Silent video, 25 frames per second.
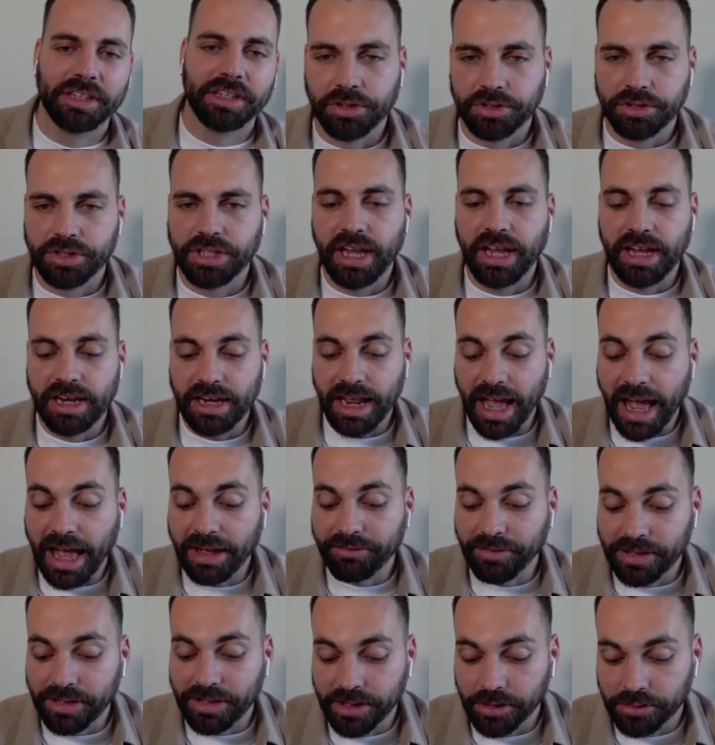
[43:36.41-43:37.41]
retain
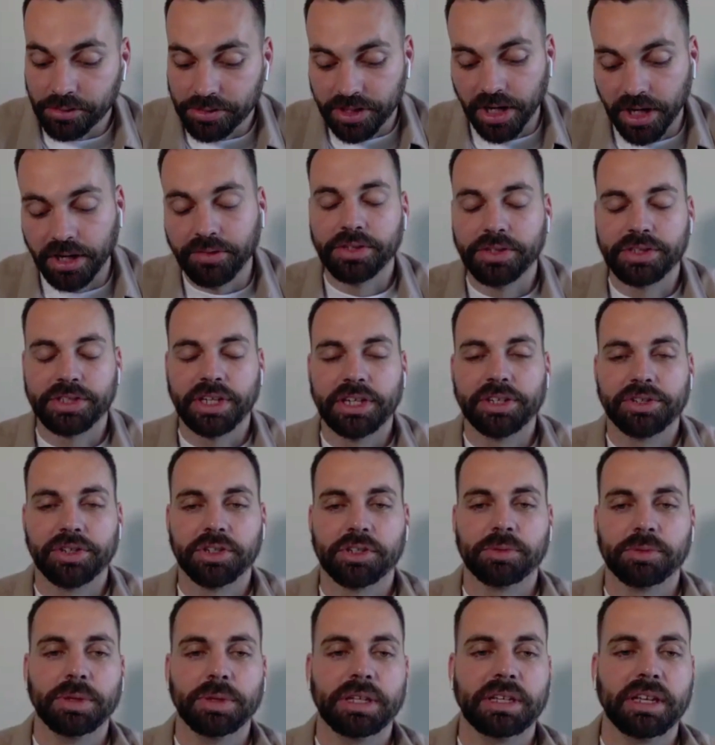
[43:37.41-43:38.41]
having those
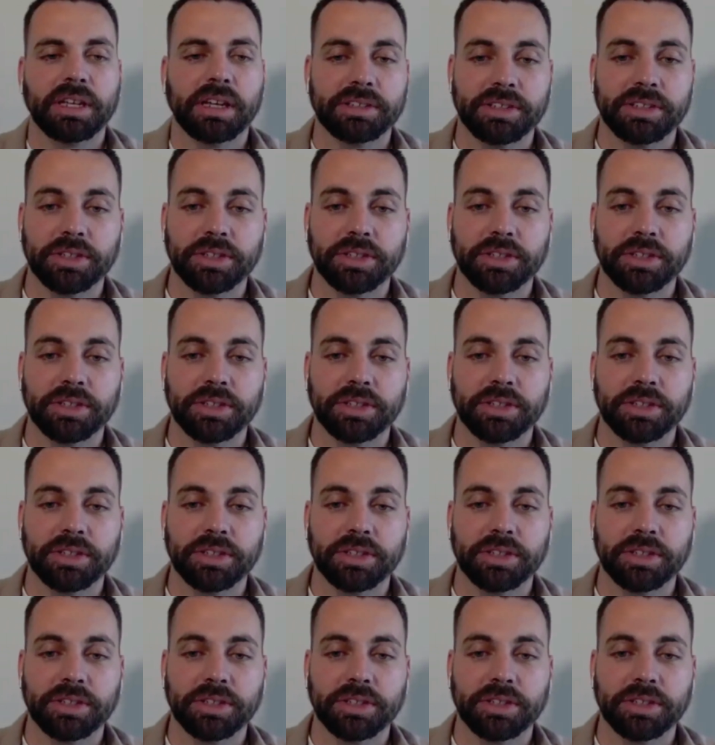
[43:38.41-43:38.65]
conversations because,